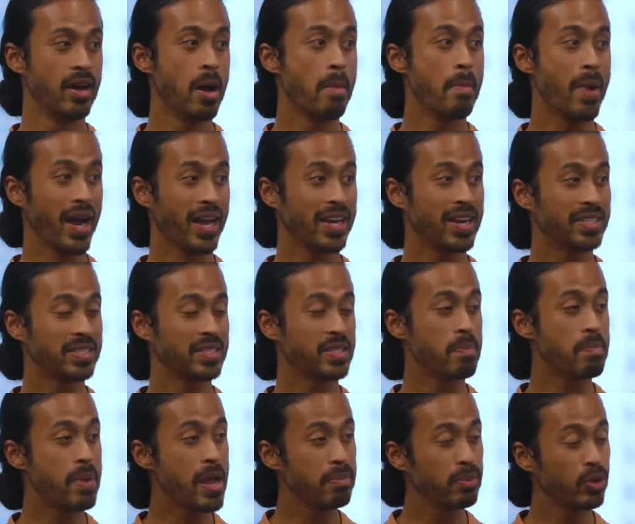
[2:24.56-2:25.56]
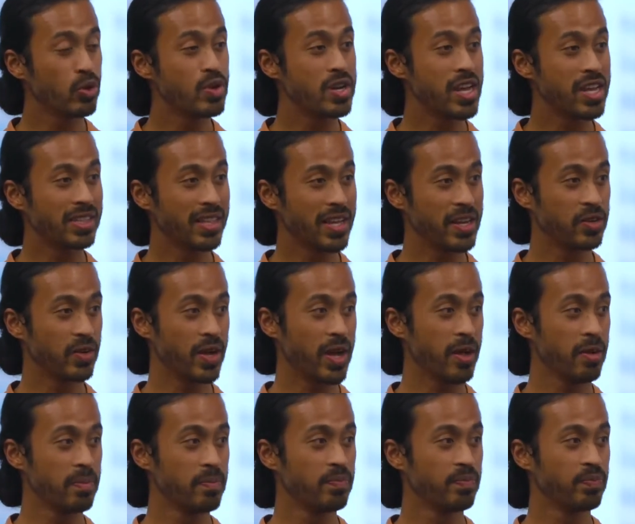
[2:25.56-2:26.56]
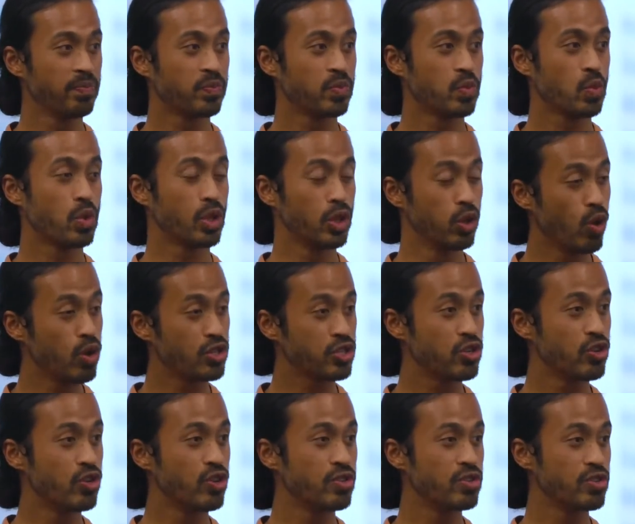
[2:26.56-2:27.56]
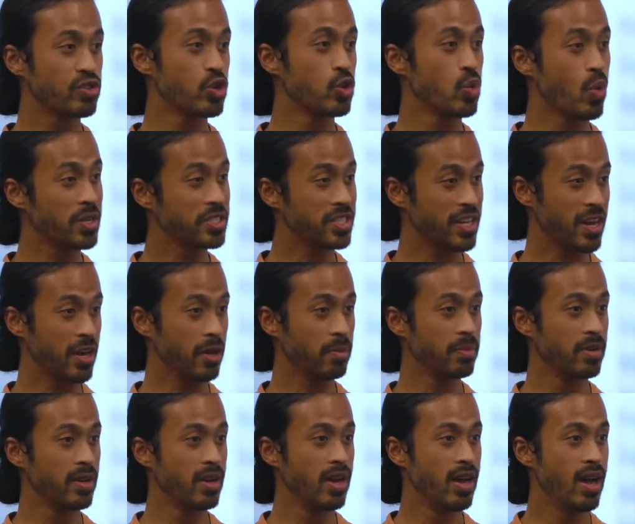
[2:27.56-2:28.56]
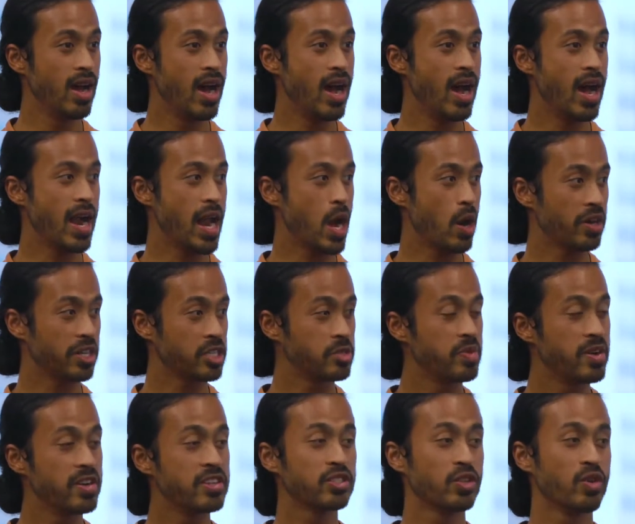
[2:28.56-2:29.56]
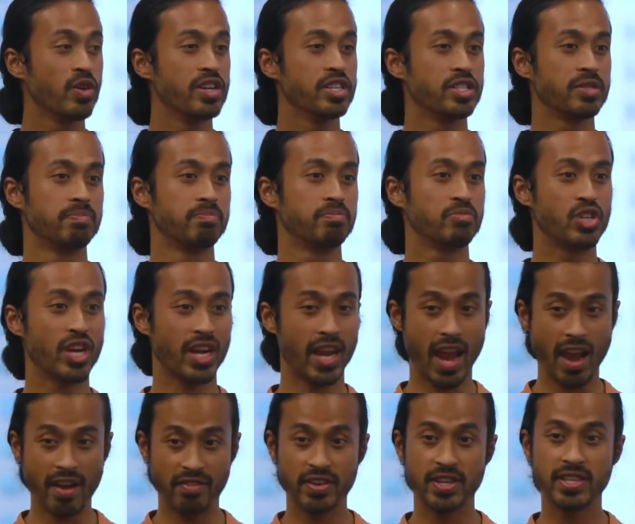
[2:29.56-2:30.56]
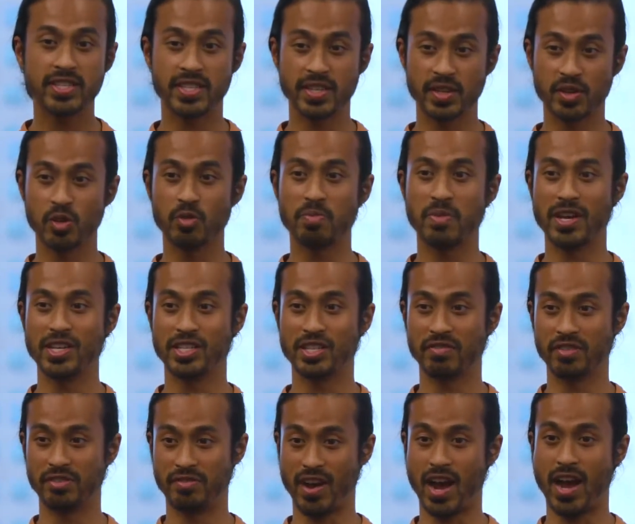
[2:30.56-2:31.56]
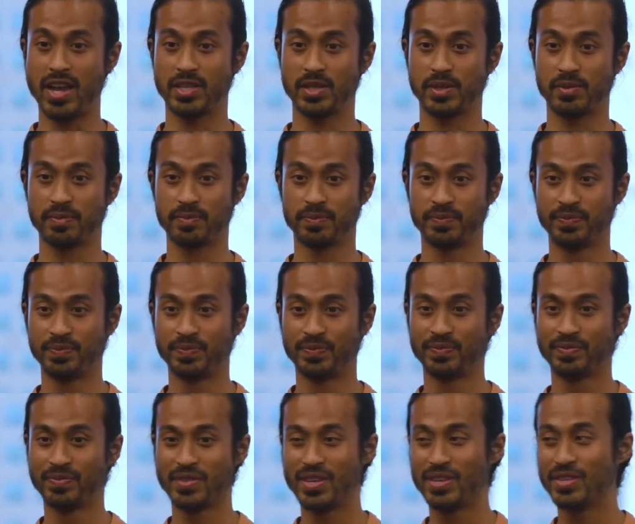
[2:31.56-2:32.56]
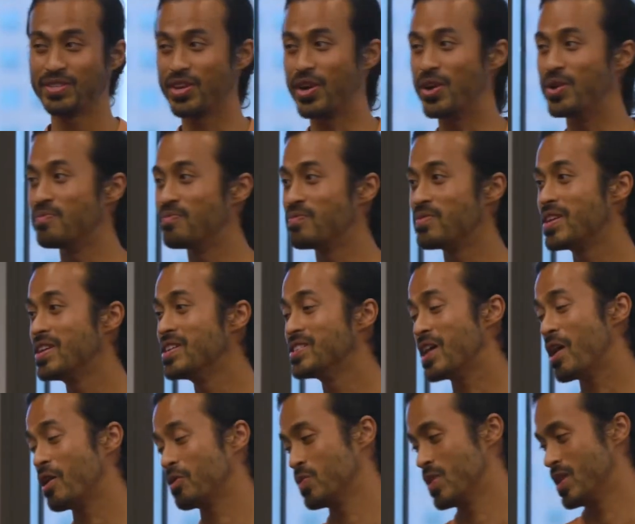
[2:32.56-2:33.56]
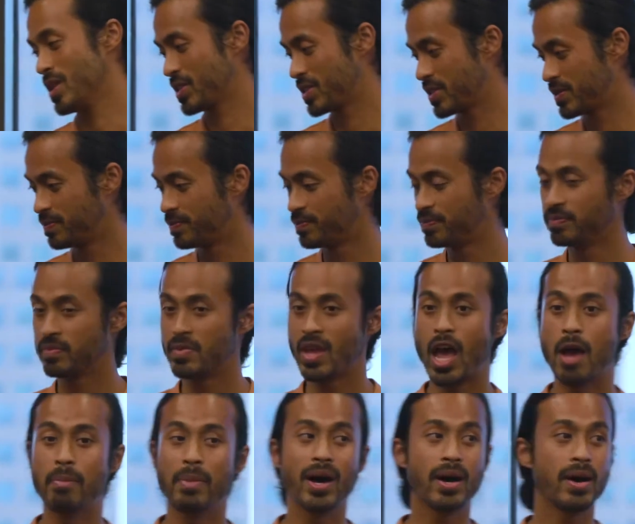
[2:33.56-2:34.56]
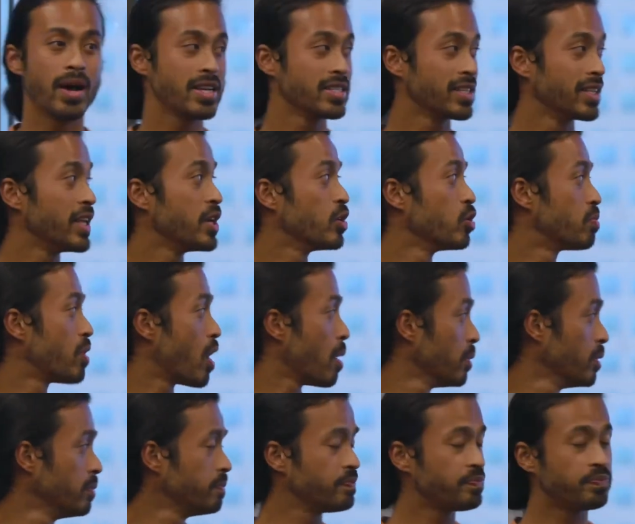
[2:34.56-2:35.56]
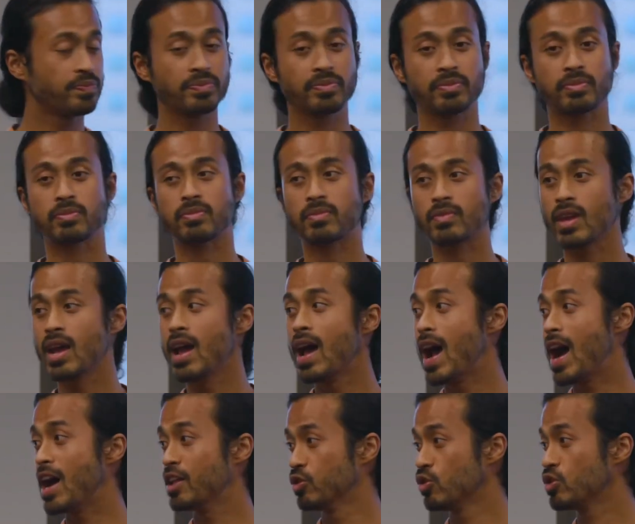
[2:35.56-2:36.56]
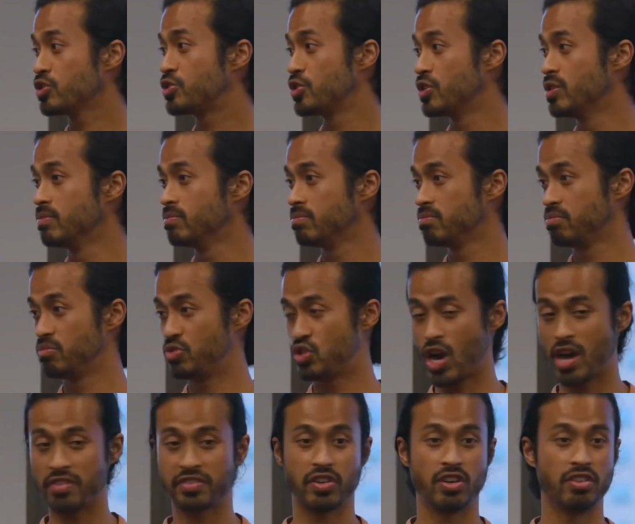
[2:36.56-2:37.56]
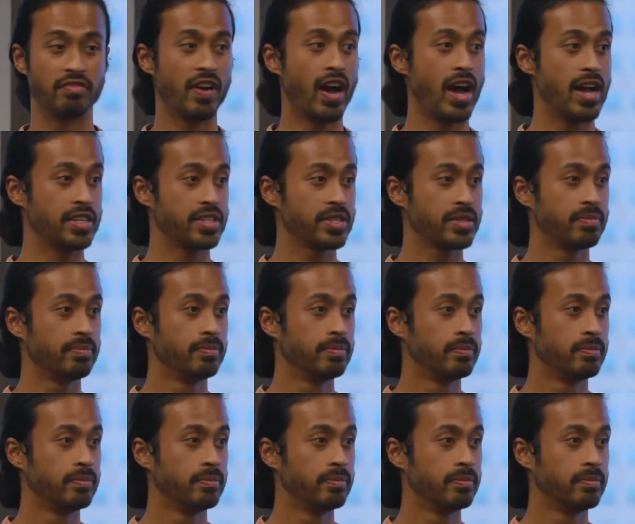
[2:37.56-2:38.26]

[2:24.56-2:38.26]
by connecting the people who need legal help with law students who want to help, and our experienced lawyers check every single piece of advice. So here's how it works. Emma has a legal problem. Our law student drafts her advice.